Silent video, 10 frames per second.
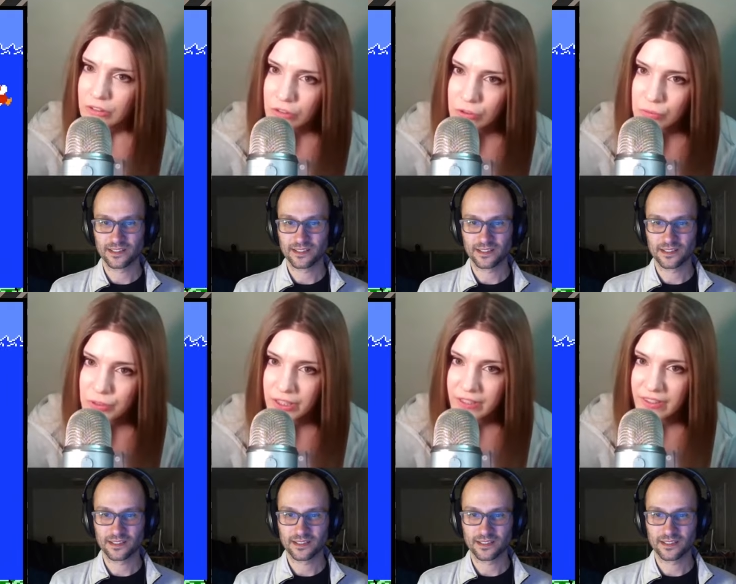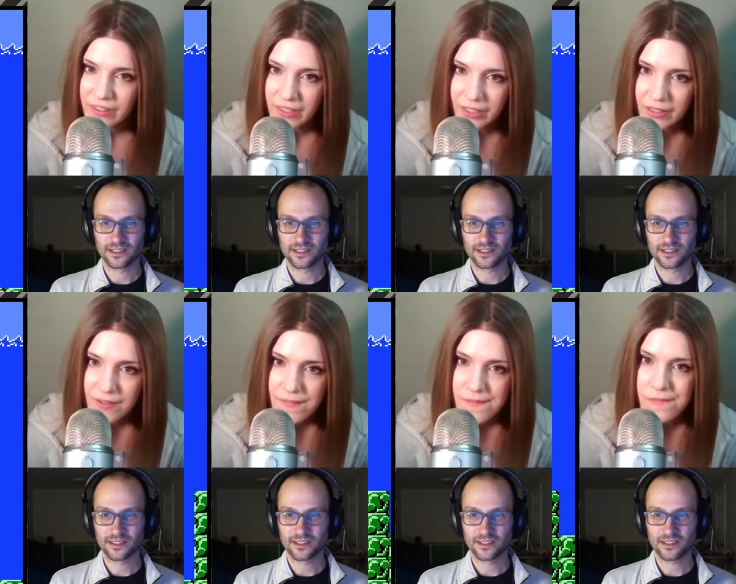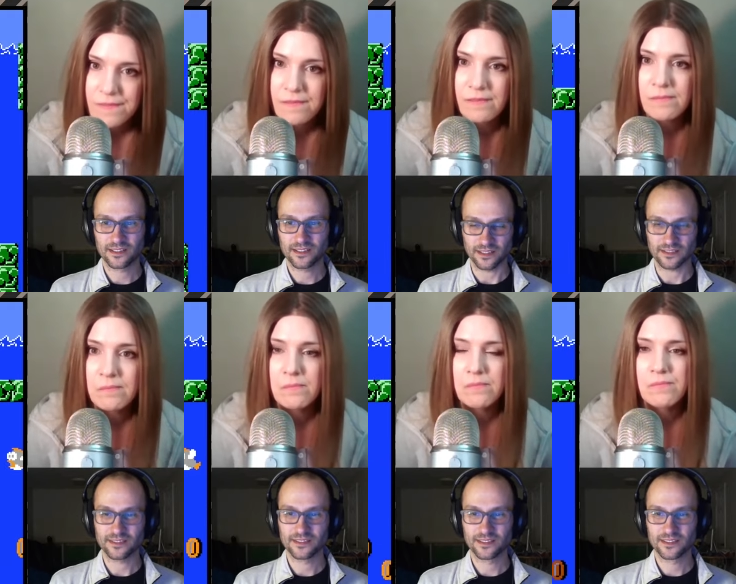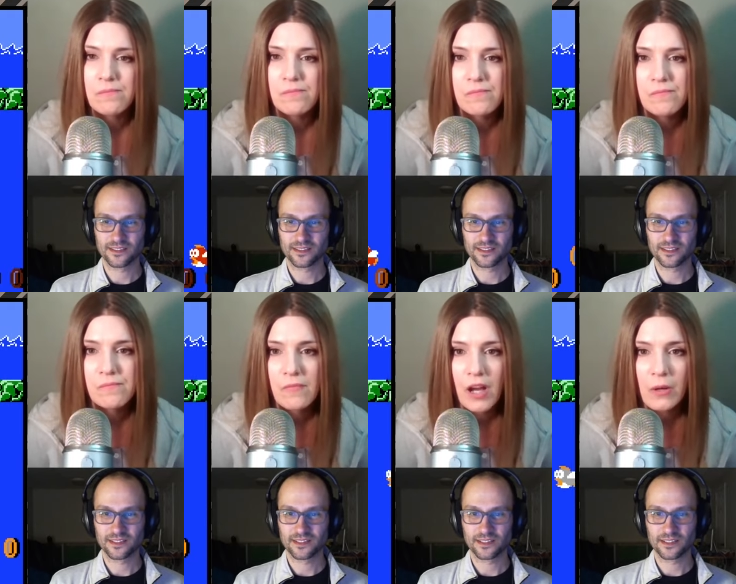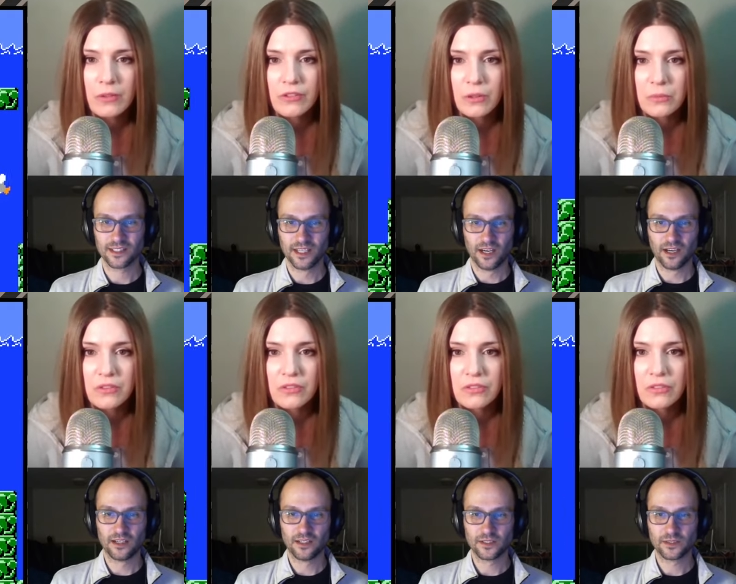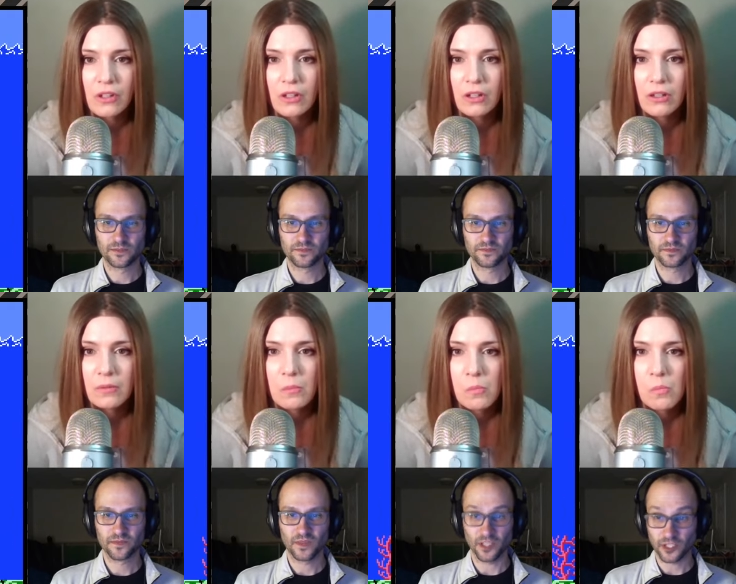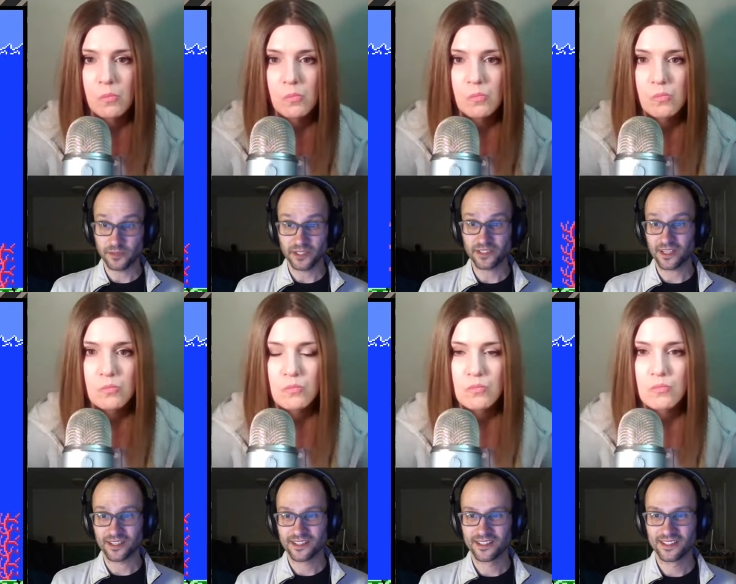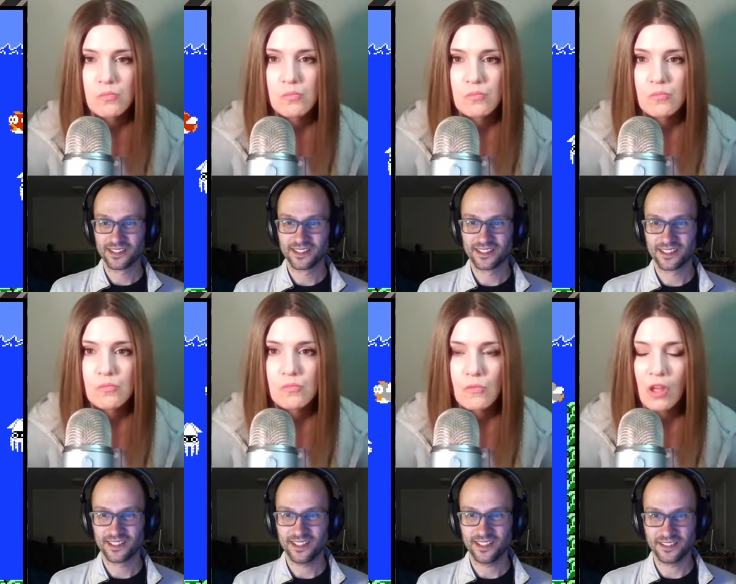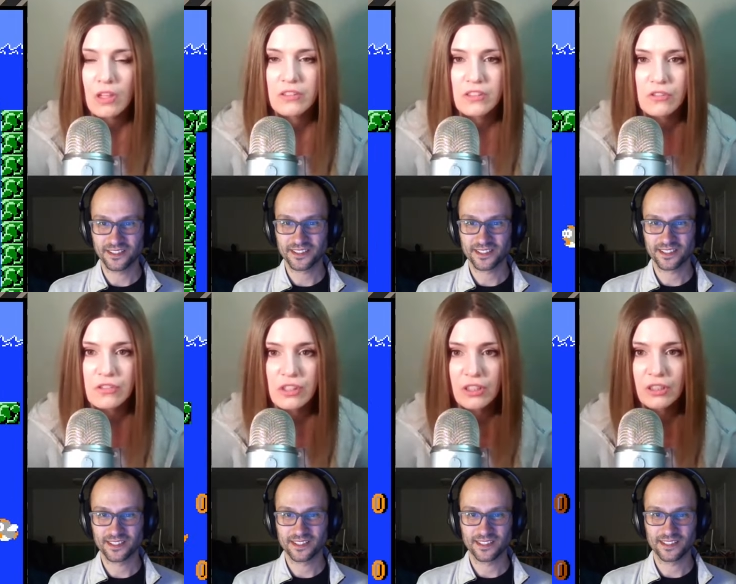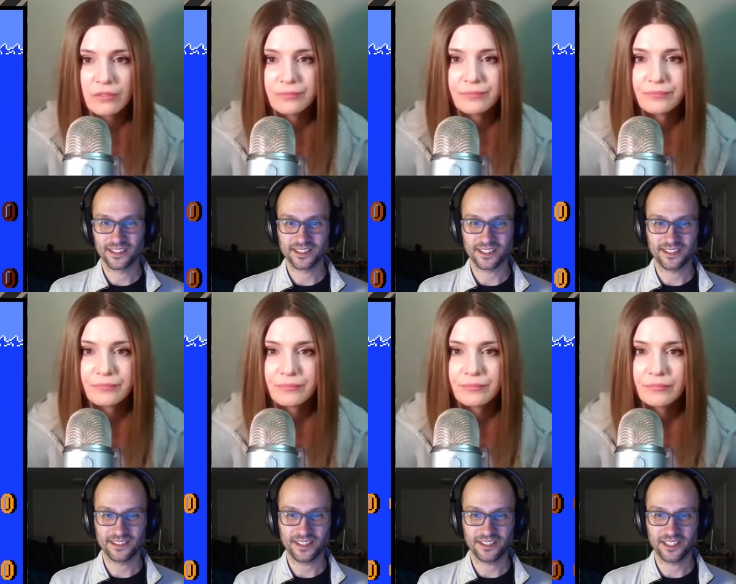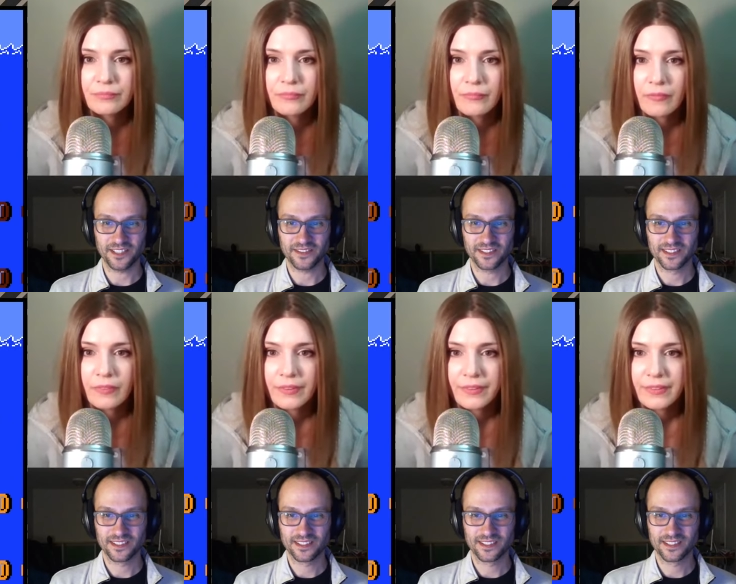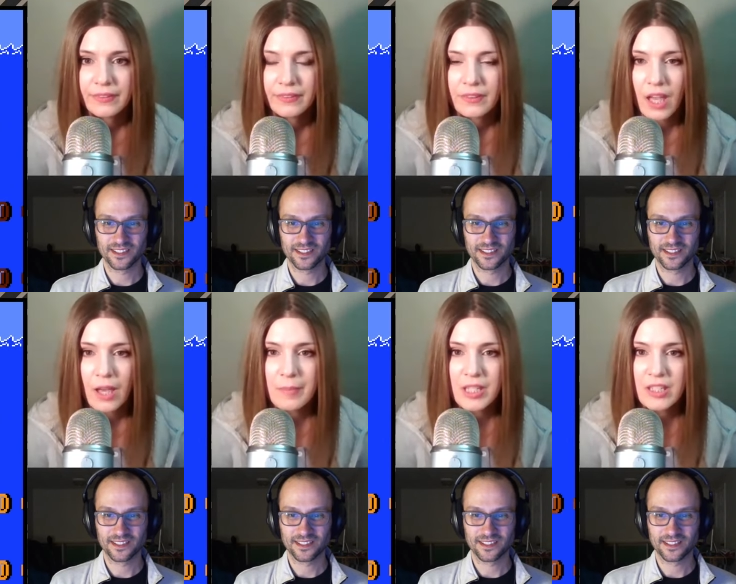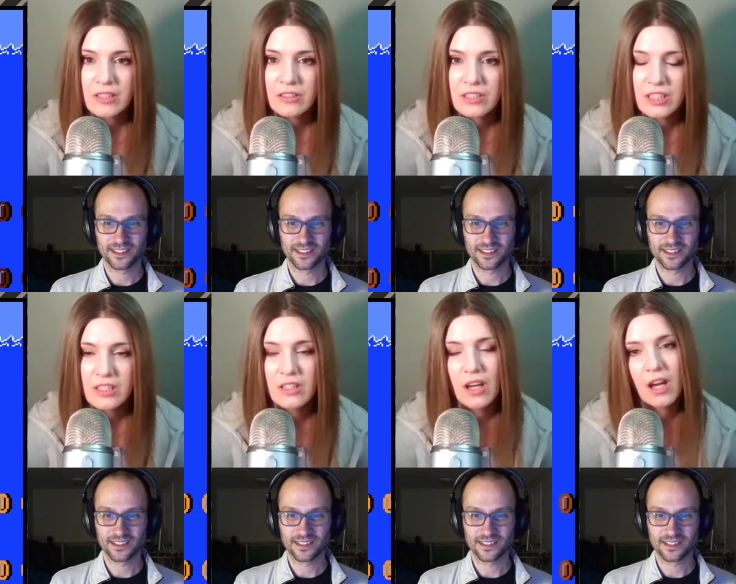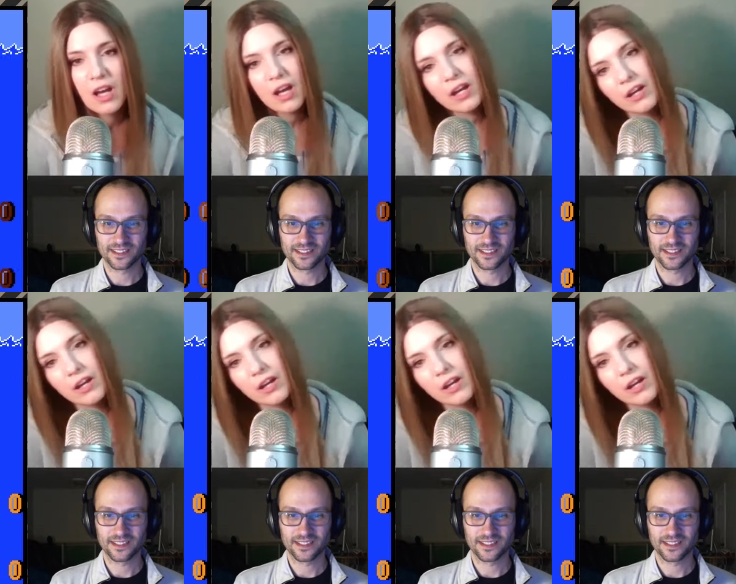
Speaker 1: Do you really think that? Yes. Hmm. I always thought it was a star.
Speaker 2: It could be a star. That's it looks looks kind of star shaped.
Speaker 1: I mean, did uh